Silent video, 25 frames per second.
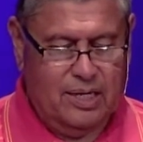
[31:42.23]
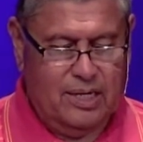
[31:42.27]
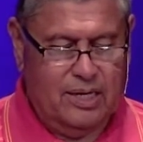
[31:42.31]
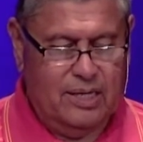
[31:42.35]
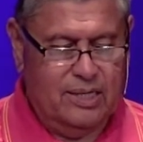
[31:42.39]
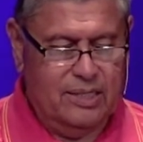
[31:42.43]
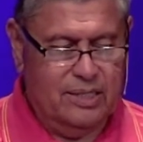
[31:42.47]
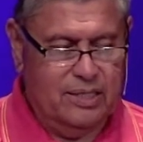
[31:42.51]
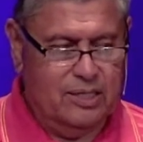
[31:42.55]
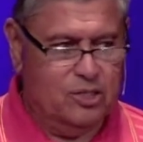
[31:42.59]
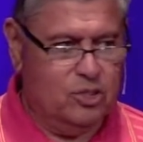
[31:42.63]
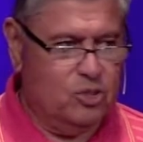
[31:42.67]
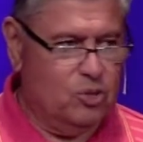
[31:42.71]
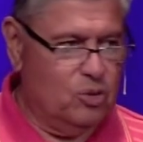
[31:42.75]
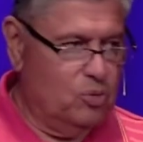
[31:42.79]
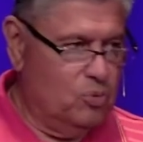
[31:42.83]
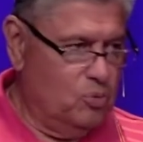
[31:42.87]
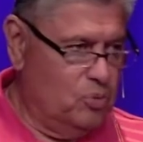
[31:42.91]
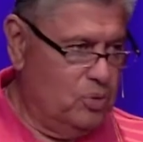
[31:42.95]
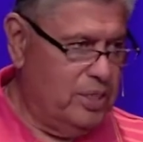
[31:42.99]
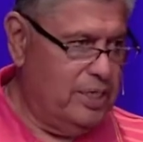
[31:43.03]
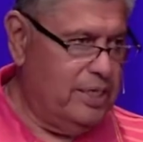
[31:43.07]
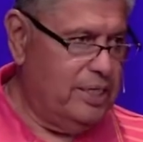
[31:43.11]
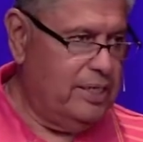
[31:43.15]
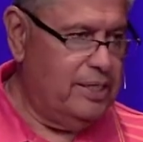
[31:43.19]
They should
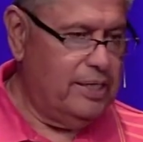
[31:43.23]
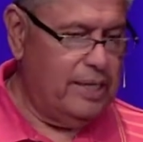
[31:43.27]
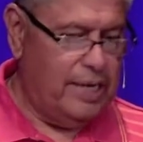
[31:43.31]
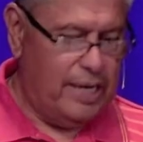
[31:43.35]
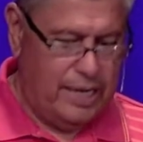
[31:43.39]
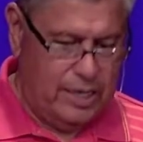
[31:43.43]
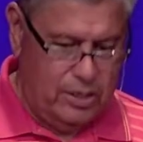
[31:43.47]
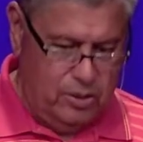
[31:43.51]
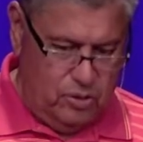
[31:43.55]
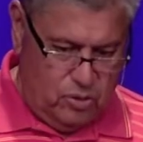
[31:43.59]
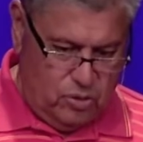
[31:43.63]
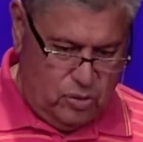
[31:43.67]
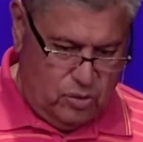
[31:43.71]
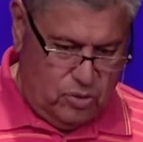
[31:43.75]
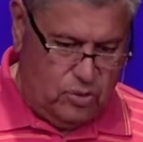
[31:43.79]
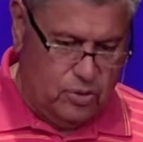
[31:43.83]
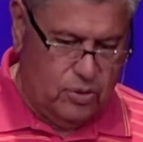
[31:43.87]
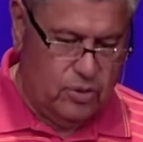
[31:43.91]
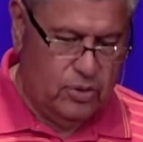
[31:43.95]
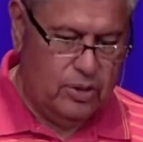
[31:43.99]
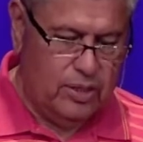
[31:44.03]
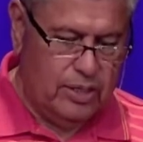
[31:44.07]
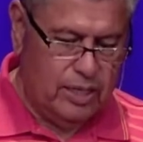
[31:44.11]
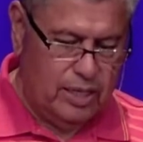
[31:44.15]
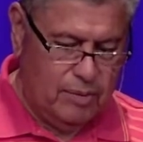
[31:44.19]
read and
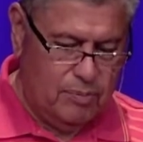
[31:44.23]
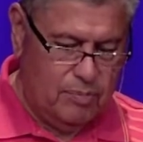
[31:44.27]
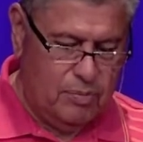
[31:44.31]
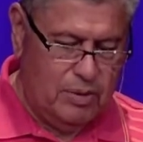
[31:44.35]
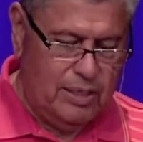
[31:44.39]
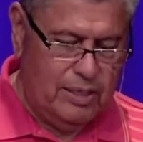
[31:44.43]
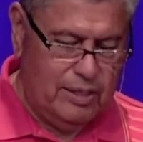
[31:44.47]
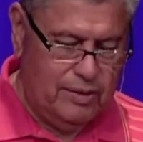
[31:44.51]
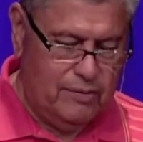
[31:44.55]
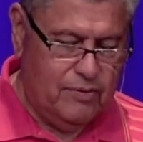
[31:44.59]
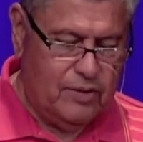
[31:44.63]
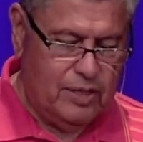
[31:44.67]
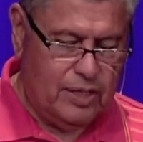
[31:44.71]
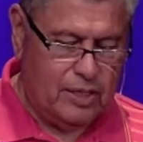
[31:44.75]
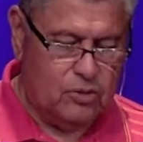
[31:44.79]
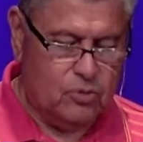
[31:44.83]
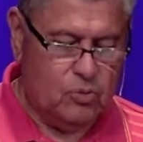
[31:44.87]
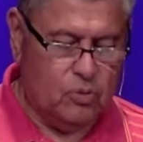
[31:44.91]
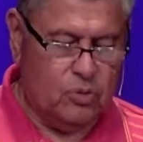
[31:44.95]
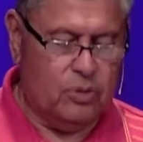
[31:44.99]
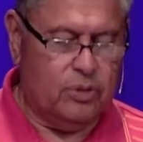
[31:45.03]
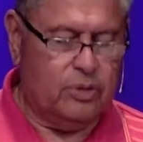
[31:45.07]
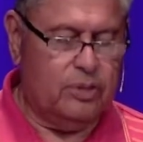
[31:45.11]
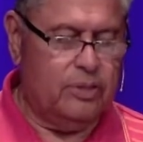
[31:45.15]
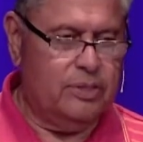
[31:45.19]
learn and believe God's
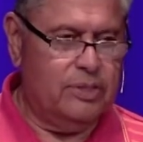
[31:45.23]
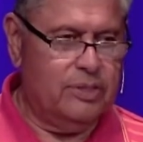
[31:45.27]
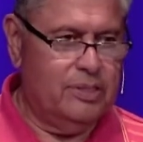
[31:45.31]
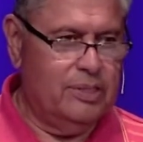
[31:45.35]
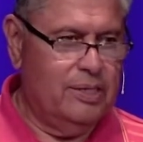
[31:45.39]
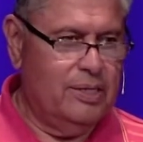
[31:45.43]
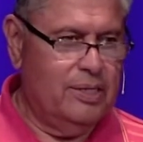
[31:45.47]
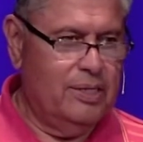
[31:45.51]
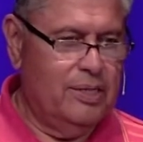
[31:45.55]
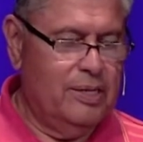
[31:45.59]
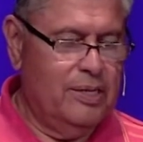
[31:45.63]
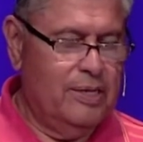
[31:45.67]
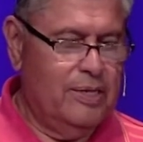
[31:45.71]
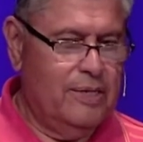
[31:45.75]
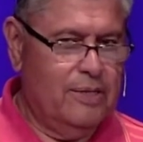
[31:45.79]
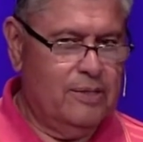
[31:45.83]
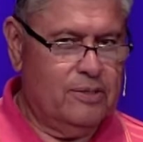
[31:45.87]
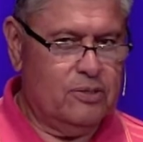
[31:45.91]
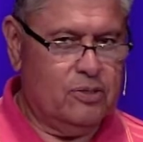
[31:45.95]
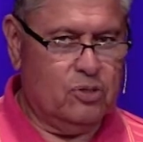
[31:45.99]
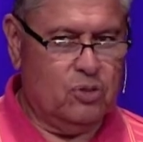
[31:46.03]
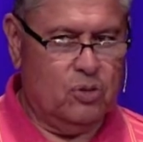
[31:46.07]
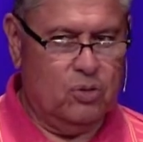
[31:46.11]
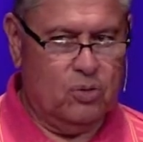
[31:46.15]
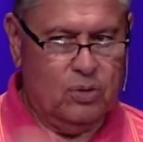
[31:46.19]
words.
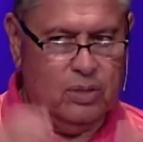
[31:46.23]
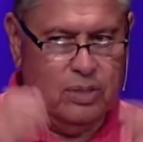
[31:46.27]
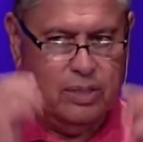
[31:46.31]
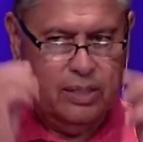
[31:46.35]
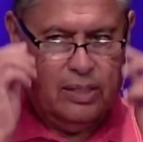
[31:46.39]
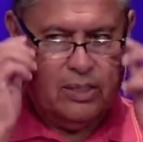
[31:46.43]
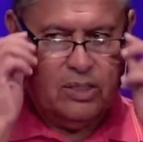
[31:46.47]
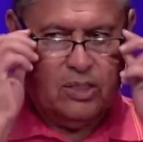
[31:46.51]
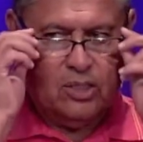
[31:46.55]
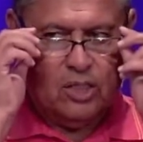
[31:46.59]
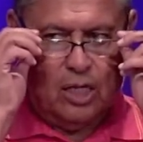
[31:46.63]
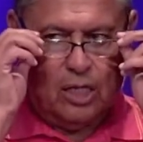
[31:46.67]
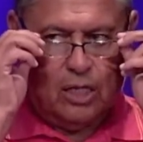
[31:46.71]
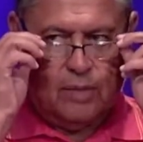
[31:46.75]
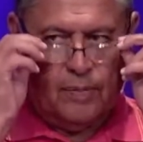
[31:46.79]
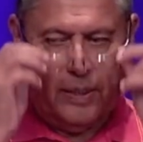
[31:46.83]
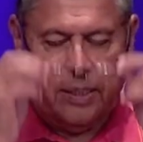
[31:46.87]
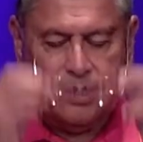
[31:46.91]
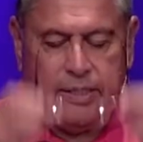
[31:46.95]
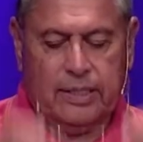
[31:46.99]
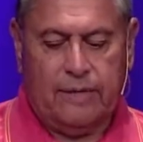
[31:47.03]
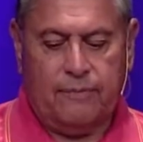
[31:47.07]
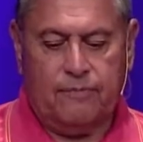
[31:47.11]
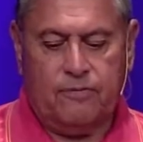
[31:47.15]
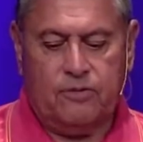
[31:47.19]
So let's talk about
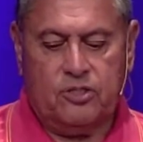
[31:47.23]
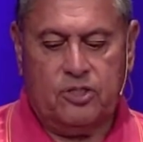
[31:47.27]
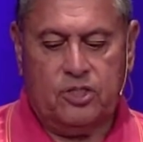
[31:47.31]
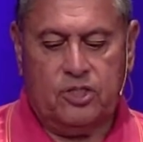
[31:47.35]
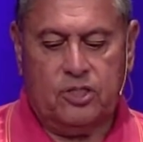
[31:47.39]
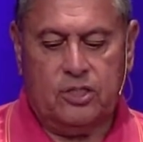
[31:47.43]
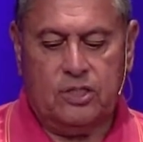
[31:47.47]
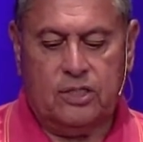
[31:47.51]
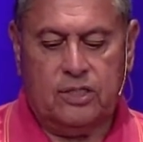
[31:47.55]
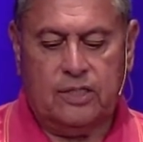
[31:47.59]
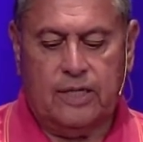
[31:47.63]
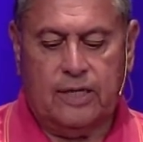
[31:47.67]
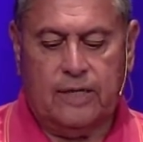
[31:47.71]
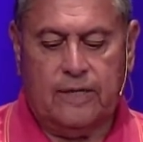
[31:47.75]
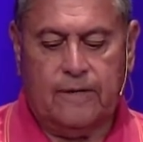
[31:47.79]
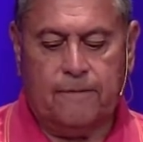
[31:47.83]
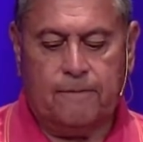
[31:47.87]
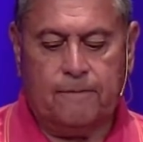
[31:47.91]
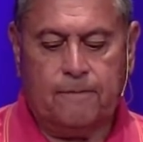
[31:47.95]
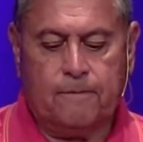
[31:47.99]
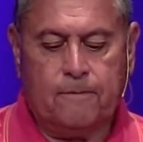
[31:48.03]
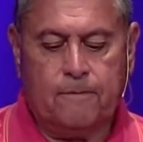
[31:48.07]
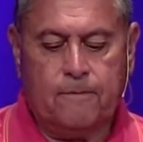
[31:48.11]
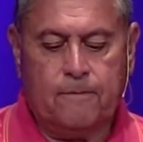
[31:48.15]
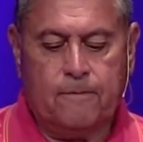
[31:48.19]
that for just a second.
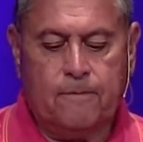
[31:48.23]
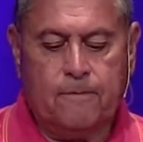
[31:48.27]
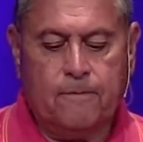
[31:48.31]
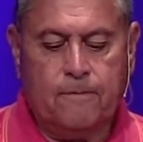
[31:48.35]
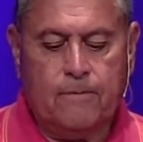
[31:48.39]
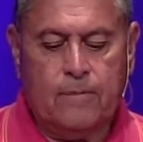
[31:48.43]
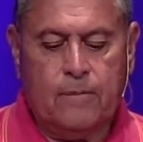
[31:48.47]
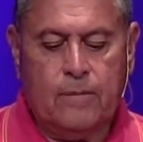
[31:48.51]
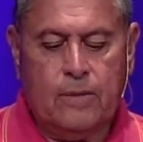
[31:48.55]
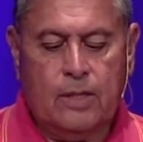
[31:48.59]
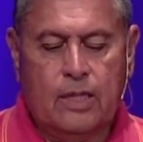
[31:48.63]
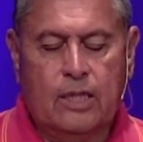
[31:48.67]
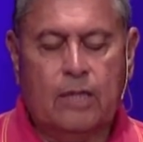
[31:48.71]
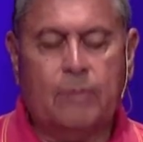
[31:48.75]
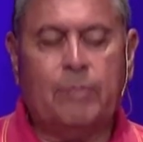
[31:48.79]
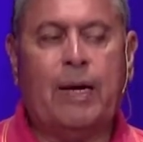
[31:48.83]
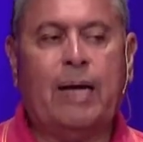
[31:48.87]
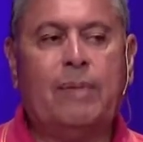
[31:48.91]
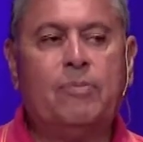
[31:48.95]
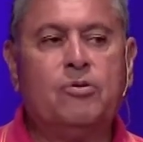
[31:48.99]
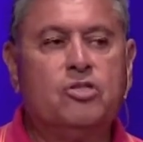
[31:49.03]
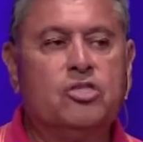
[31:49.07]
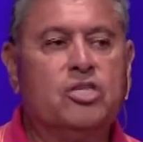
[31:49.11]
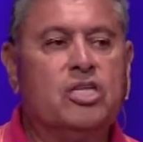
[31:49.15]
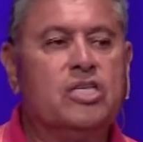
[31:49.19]
The
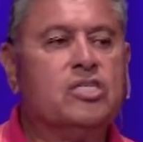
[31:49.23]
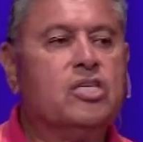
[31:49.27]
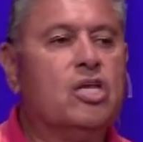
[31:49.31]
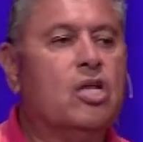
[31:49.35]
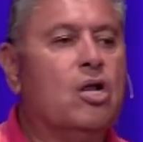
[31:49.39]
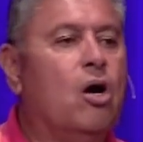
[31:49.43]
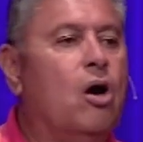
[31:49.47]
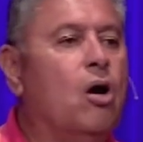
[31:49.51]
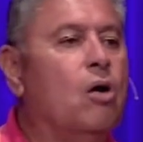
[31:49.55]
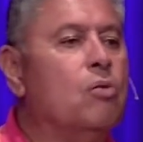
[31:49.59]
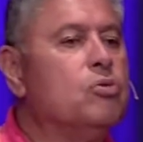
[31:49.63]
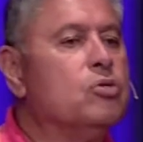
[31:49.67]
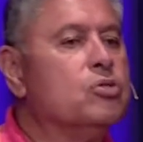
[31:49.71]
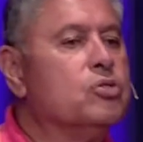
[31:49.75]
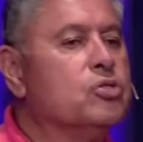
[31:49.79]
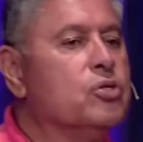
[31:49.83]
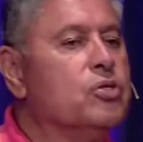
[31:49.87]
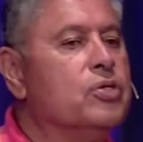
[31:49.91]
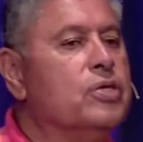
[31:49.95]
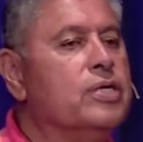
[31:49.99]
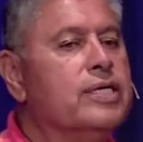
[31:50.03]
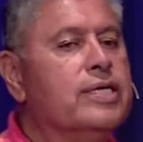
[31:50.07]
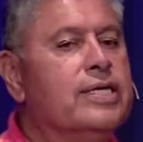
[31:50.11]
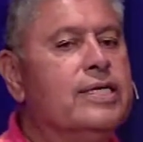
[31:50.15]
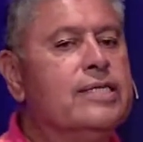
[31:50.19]
Bible says that all will
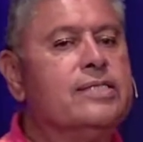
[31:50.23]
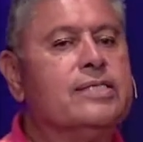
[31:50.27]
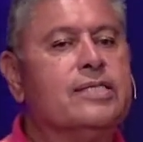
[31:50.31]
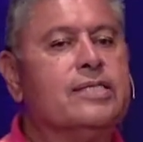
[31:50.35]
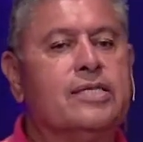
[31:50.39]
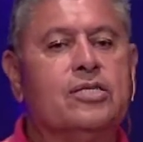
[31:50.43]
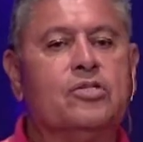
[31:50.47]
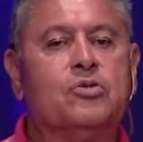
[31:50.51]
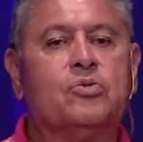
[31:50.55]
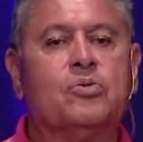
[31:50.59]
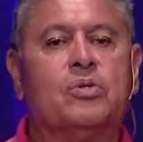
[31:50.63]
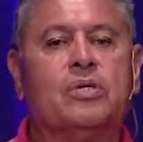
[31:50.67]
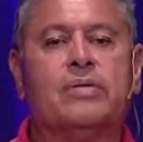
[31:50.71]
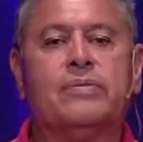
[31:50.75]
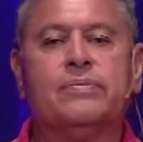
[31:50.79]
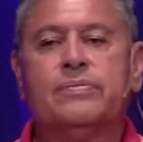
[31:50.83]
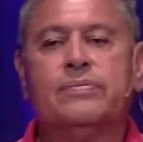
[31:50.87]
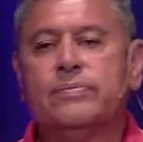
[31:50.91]
turn against Israel.